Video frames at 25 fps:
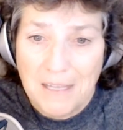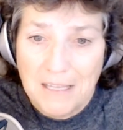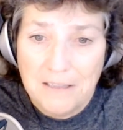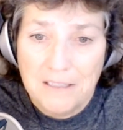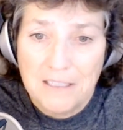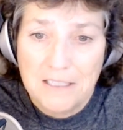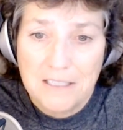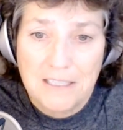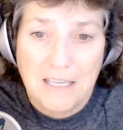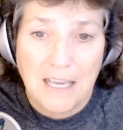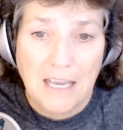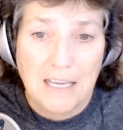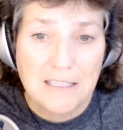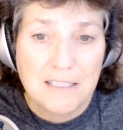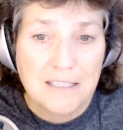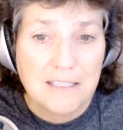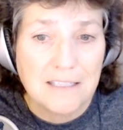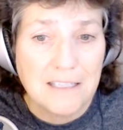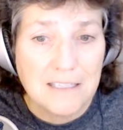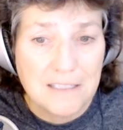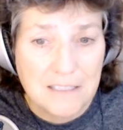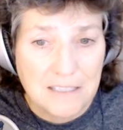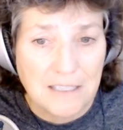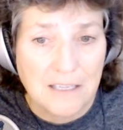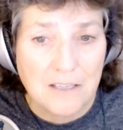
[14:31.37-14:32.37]
In this
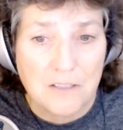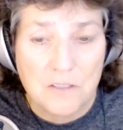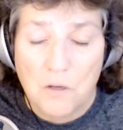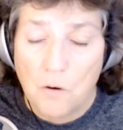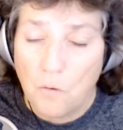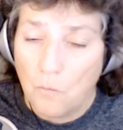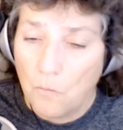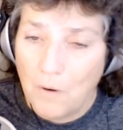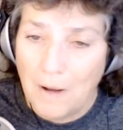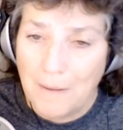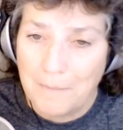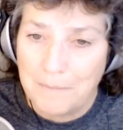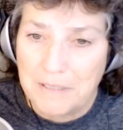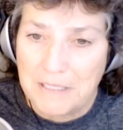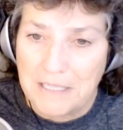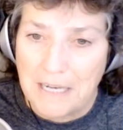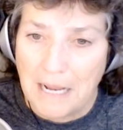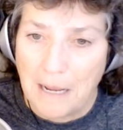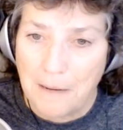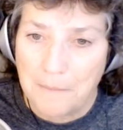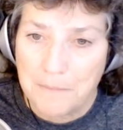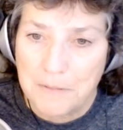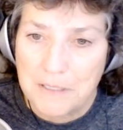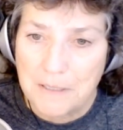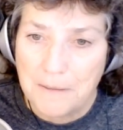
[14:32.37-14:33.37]
case, it says web
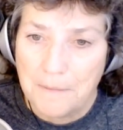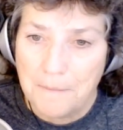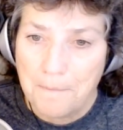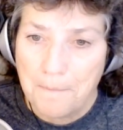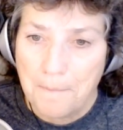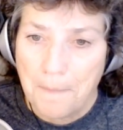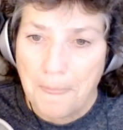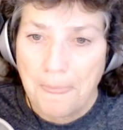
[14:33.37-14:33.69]
snaps.